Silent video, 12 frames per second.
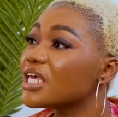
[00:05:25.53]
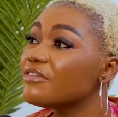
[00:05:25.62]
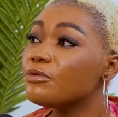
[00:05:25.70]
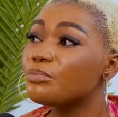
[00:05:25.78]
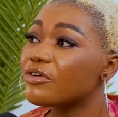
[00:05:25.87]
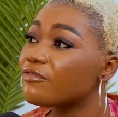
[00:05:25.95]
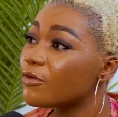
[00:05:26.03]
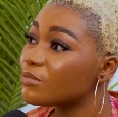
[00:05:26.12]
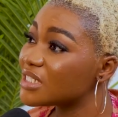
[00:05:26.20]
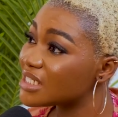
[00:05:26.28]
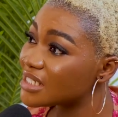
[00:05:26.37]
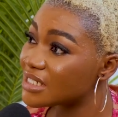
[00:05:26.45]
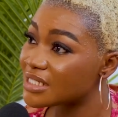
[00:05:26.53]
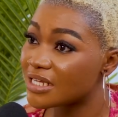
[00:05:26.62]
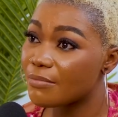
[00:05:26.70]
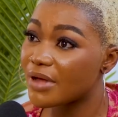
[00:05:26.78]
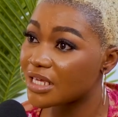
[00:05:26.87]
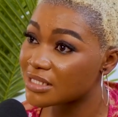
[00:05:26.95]
He even performed it in
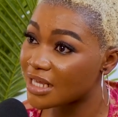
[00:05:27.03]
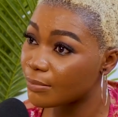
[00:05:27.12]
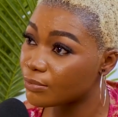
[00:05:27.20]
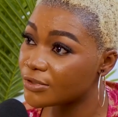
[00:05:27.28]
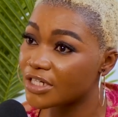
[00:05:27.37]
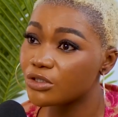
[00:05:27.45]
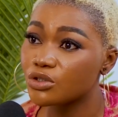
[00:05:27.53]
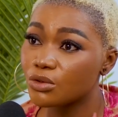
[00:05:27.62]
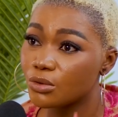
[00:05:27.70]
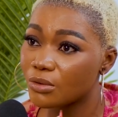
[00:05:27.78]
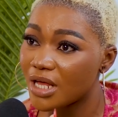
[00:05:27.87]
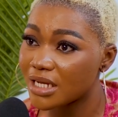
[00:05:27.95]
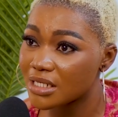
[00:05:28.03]
December, his Abuja show and